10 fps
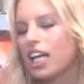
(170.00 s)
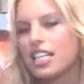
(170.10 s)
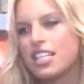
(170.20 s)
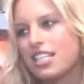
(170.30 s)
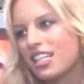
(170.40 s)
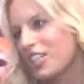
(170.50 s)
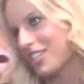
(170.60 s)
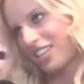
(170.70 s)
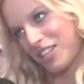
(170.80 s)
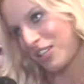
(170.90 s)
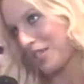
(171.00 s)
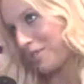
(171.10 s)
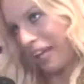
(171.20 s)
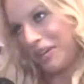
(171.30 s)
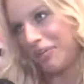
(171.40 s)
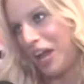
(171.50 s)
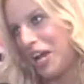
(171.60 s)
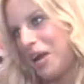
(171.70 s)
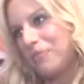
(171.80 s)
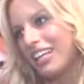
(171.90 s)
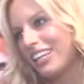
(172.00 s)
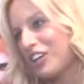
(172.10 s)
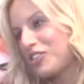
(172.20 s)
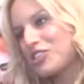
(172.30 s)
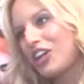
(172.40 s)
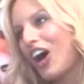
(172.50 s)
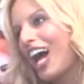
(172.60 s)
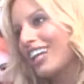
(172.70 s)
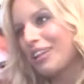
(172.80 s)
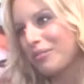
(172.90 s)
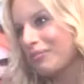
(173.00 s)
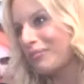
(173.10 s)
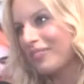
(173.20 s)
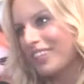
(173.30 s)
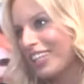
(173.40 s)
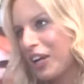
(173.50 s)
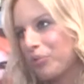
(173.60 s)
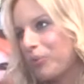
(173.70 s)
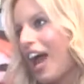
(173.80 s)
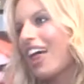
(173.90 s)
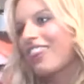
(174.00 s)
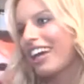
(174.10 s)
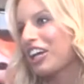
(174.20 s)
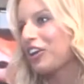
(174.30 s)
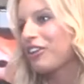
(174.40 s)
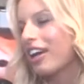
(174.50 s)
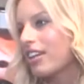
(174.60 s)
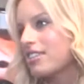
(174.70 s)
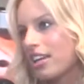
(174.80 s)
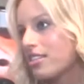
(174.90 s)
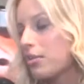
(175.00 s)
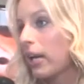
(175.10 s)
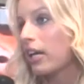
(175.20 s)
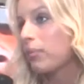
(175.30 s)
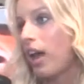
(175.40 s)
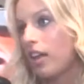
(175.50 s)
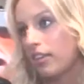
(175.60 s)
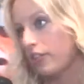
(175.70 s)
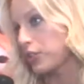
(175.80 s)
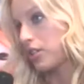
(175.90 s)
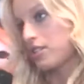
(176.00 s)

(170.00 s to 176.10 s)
It's the sexiest makeup line. I mean, there's no any you know brand that can create sexy makeup line than Victoria's